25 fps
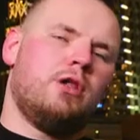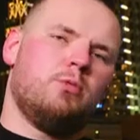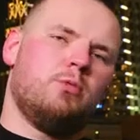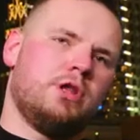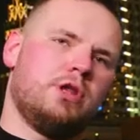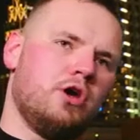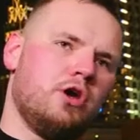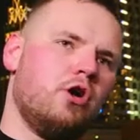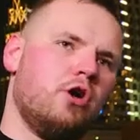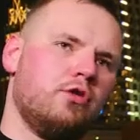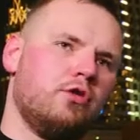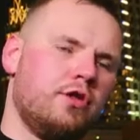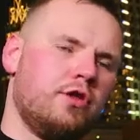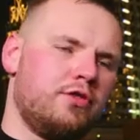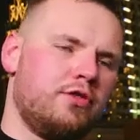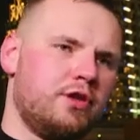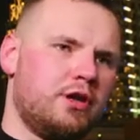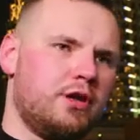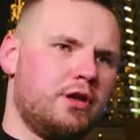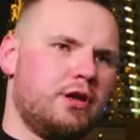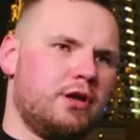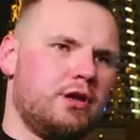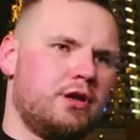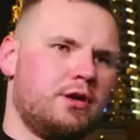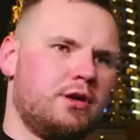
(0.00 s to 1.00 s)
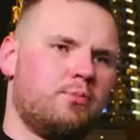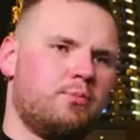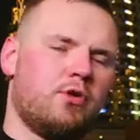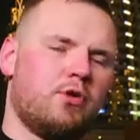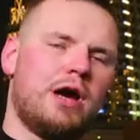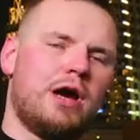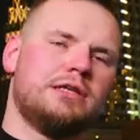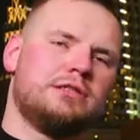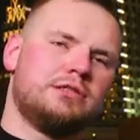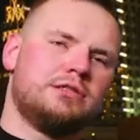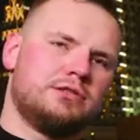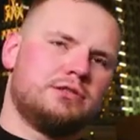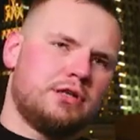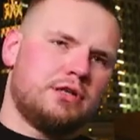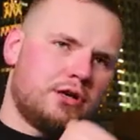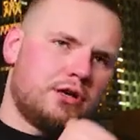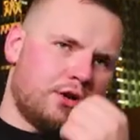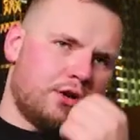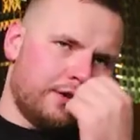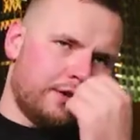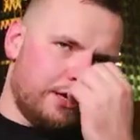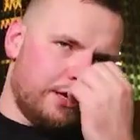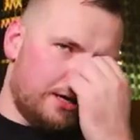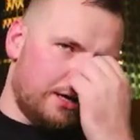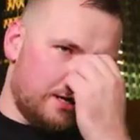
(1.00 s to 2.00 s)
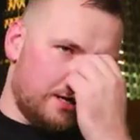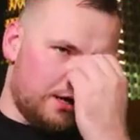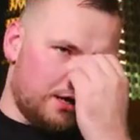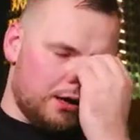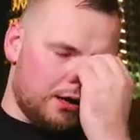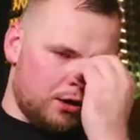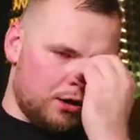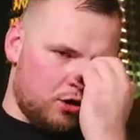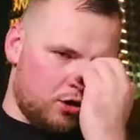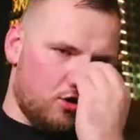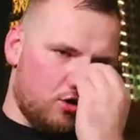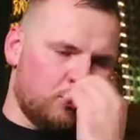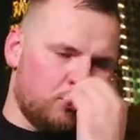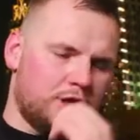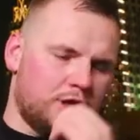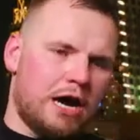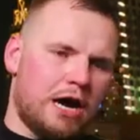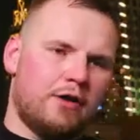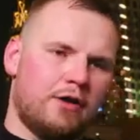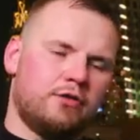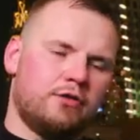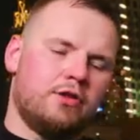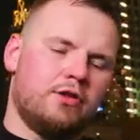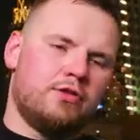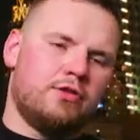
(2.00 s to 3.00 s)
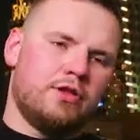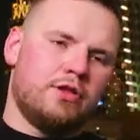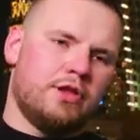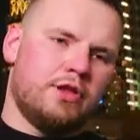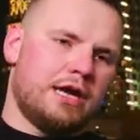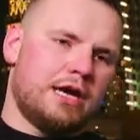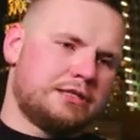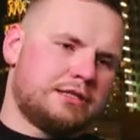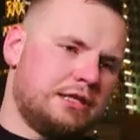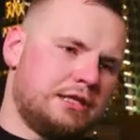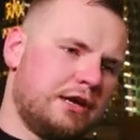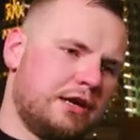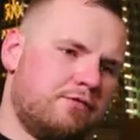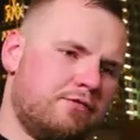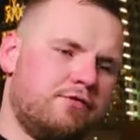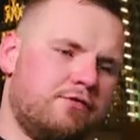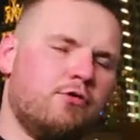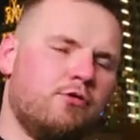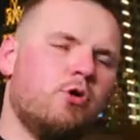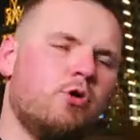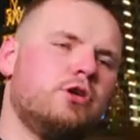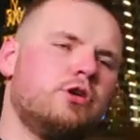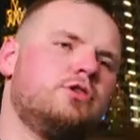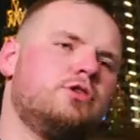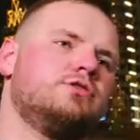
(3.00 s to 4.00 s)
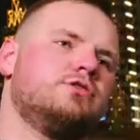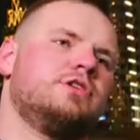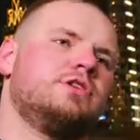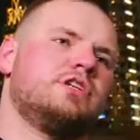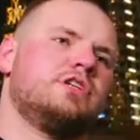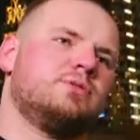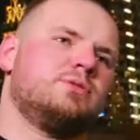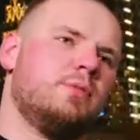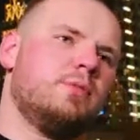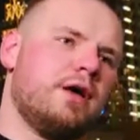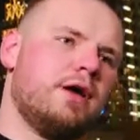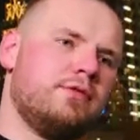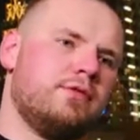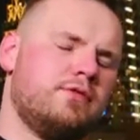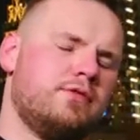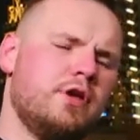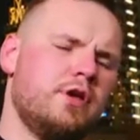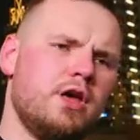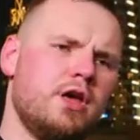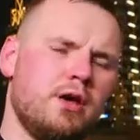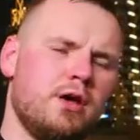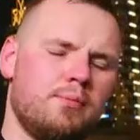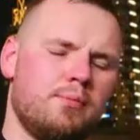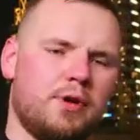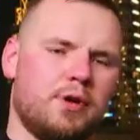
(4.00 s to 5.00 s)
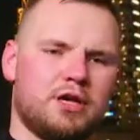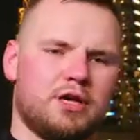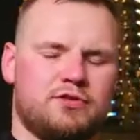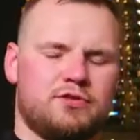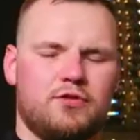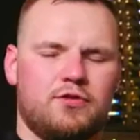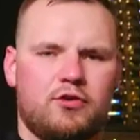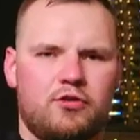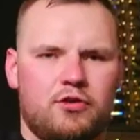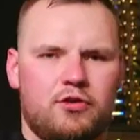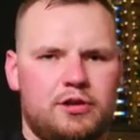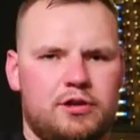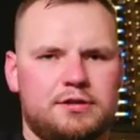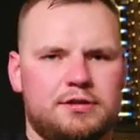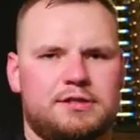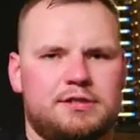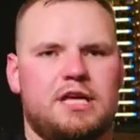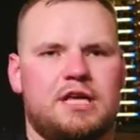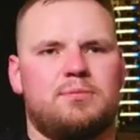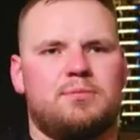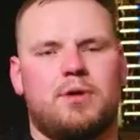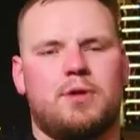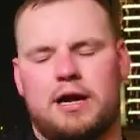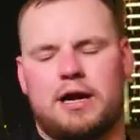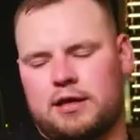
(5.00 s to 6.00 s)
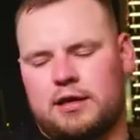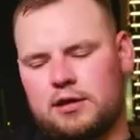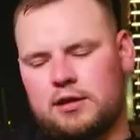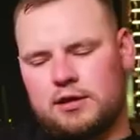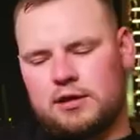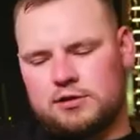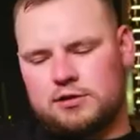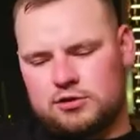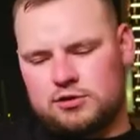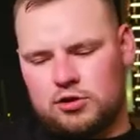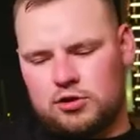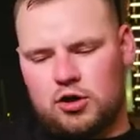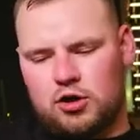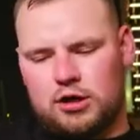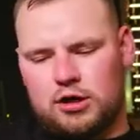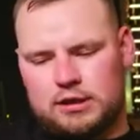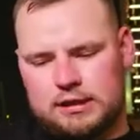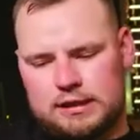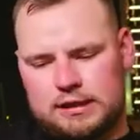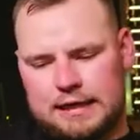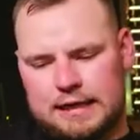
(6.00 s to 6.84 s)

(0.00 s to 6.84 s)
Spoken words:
we know that the prices are gonna go down in the next like 4 to 6 months, because the real estate market is not